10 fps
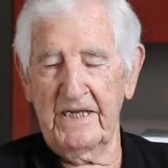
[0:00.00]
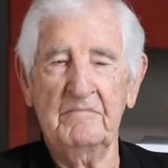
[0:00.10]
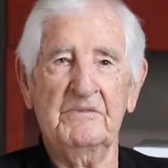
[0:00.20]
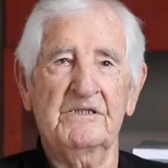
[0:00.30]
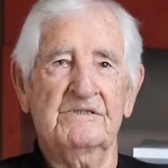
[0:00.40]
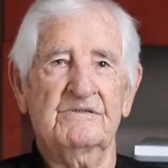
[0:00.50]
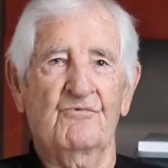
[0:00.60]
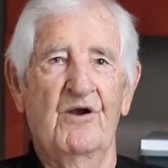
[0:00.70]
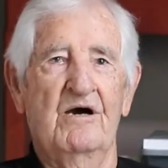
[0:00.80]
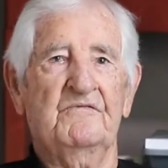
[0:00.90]
name is
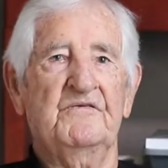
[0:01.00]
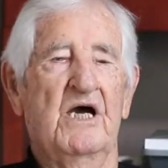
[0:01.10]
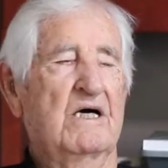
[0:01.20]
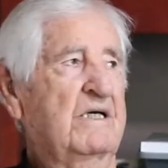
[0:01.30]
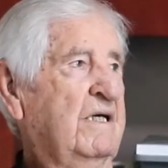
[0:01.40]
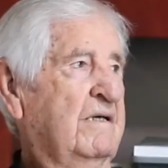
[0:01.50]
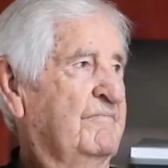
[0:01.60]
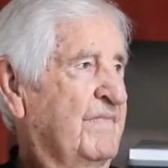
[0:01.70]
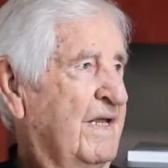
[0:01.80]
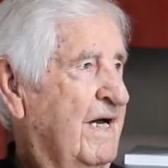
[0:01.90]
Ralph Young.
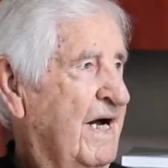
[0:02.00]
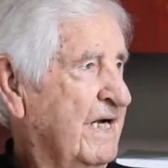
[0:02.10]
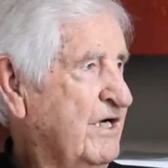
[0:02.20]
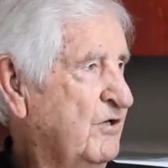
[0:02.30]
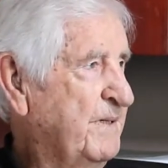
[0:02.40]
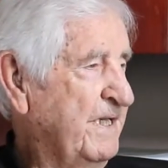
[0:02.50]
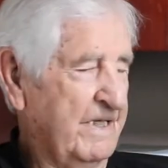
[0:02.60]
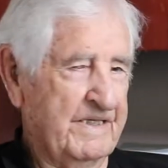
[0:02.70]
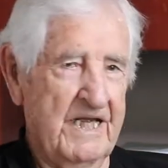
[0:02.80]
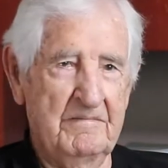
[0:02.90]
I go by
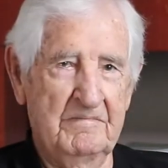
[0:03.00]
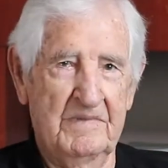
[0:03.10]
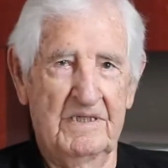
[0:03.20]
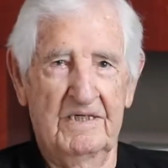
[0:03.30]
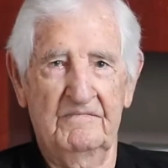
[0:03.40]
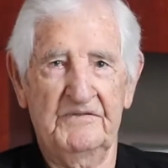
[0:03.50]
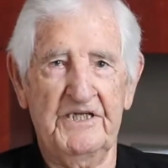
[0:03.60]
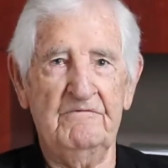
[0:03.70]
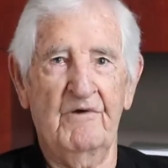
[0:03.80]
the name of D.